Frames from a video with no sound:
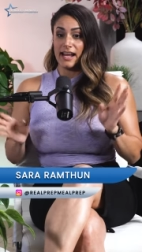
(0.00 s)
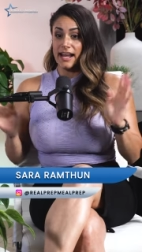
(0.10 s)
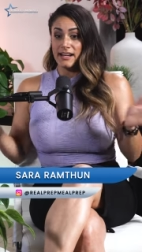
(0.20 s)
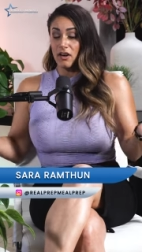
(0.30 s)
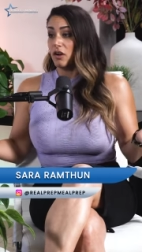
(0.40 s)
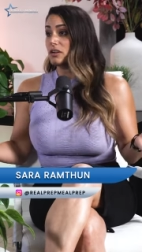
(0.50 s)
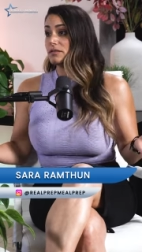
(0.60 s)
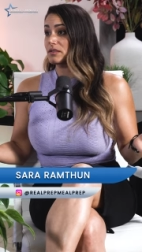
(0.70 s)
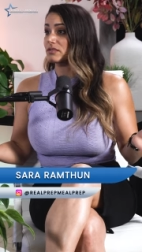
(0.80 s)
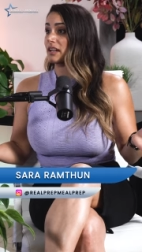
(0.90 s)
and all
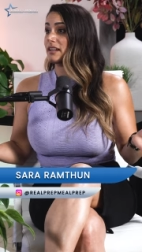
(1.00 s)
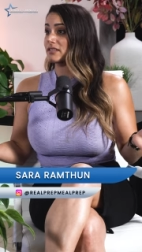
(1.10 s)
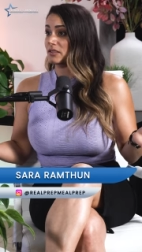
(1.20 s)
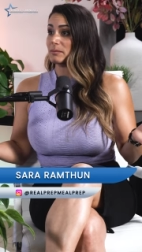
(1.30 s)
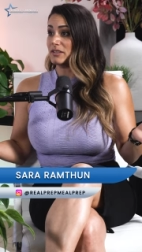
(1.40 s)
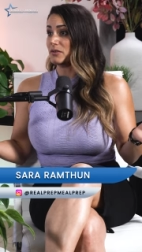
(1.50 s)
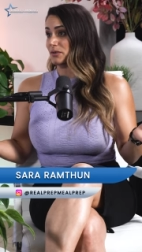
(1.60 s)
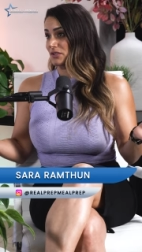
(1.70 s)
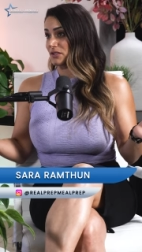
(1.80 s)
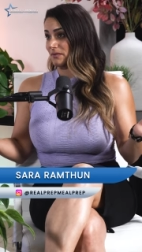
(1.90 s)
of those guys are
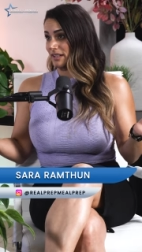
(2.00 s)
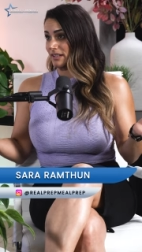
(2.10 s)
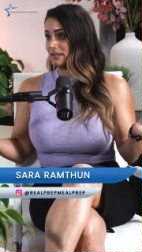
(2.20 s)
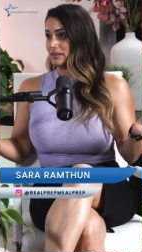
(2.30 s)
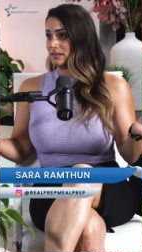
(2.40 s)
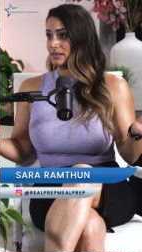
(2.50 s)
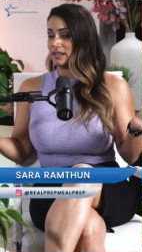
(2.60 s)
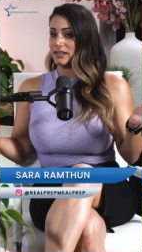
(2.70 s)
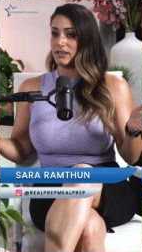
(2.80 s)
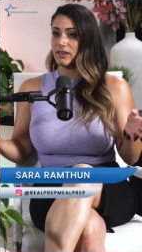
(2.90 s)
mentors to me.
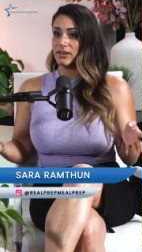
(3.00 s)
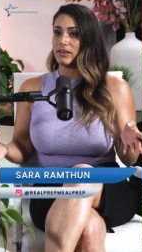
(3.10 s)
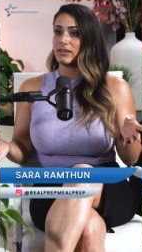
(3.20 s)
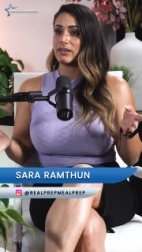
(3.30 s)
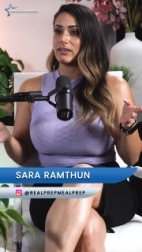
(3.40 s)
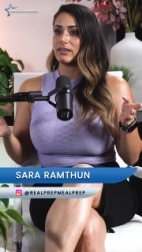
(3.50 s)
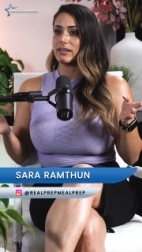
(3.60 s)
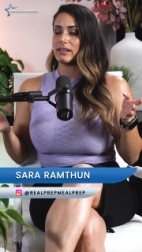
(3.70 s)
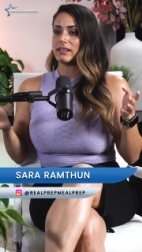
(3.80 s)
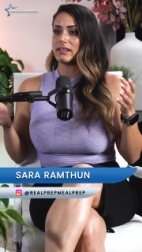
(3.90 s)
They all
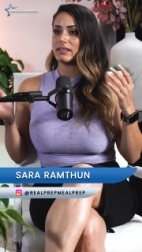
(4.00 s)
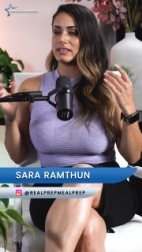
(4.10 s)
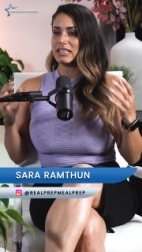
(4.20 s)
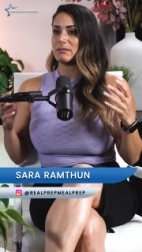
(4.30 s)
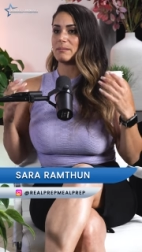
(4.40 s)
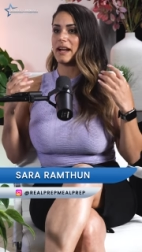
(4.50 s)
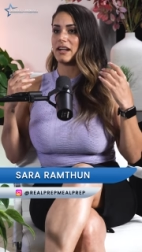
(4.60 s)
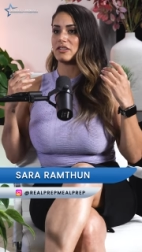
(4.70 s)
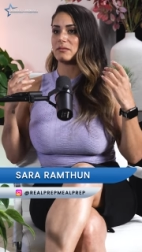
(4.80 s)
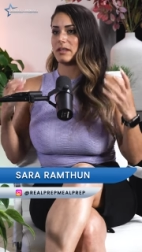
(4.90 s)
see my
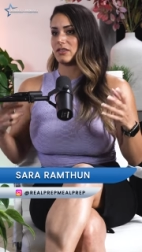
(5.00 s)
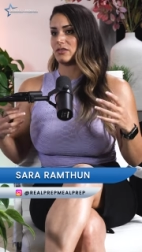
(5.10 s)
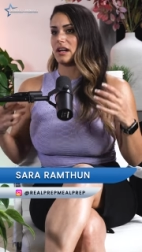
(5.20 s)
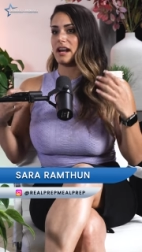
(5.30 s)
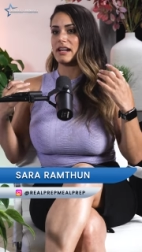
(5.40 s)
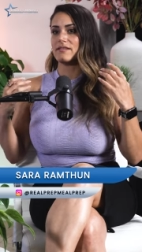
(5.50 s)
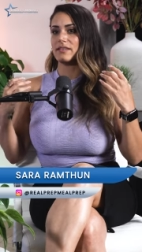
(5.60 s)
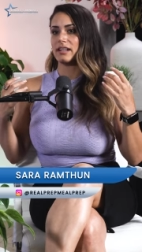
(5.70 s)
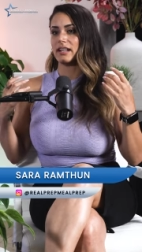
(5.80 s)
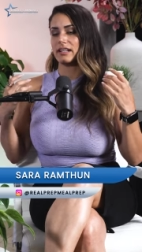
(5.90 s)
passion, my drive,
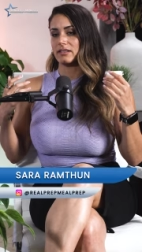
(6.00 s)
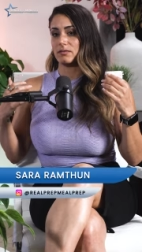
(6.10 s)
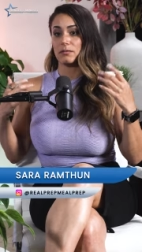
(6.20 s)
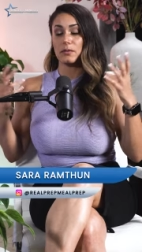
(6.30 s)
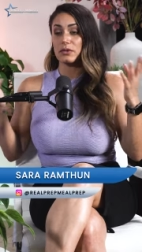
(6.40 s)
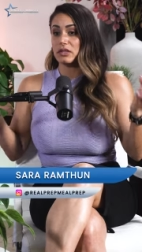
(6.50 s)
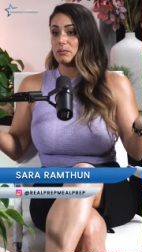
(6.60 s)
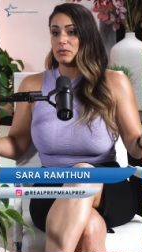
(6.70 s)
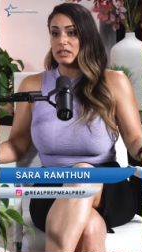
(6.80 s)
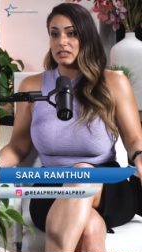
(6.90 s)
and for
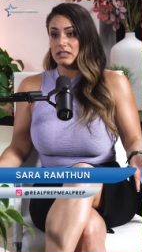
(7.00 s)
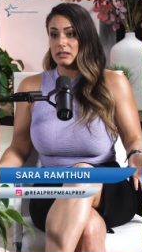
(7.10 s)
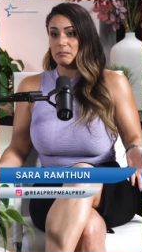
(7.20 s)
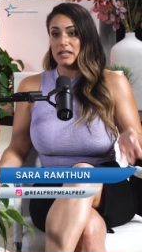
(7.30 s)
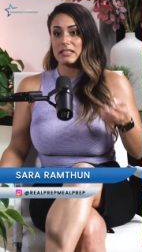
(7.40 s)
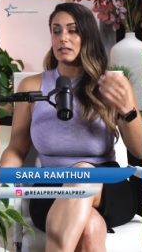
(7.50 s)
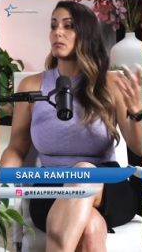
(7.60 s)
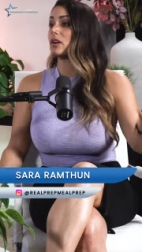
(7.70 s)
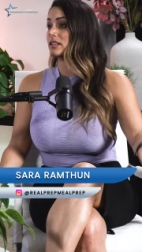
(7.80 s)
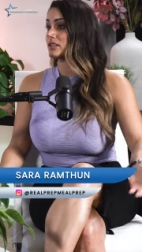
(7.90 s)
some reason it makes
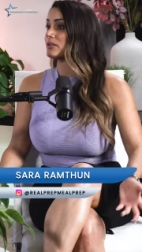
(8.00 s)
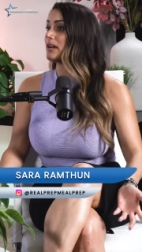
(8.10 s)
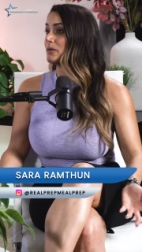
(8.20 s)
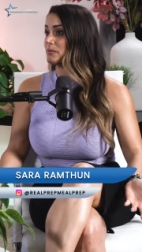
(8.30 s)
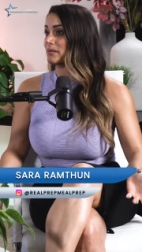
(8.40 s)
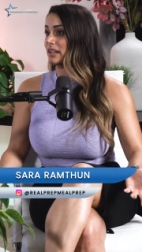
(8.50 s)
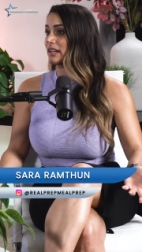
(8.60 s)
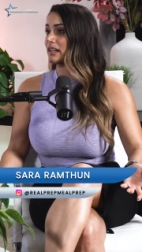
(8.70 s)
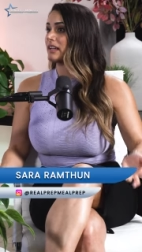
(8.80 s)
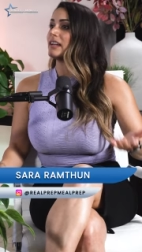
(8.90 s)
them want to help me.
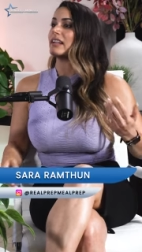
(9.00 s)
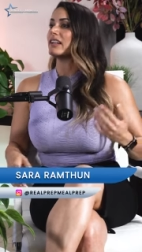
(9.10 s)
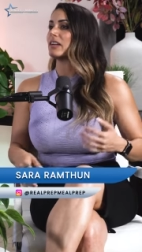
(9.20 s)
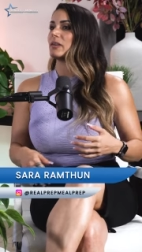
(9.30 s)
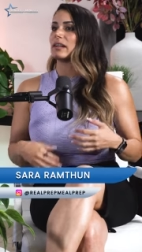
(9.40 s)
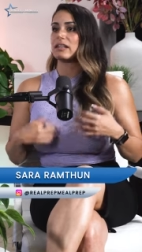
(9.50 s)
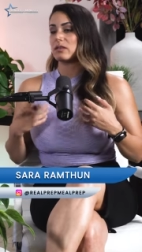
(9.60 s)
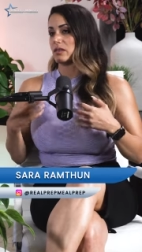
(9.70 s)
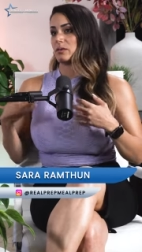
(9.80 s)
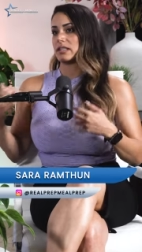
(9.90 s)
You know, I
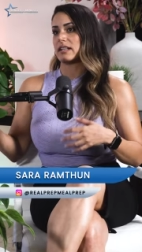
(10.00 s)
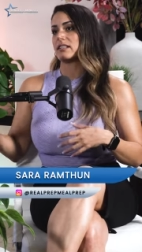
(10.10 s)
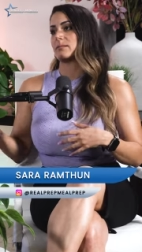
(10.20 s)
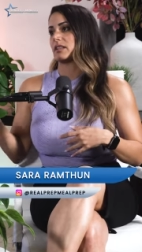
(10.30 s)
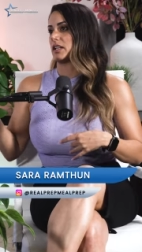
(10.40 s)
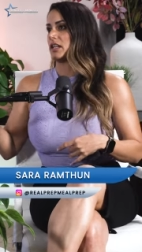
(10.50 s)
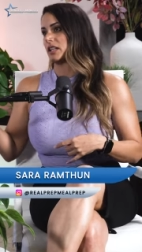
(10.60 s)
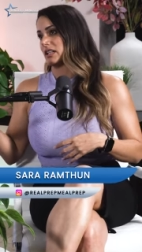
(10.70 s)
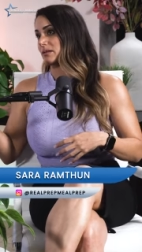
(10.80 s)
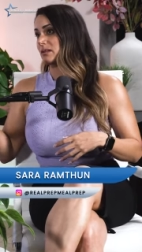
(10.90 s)
don't always ask them, like, hey,
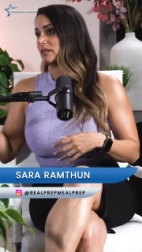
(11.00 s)
can you give me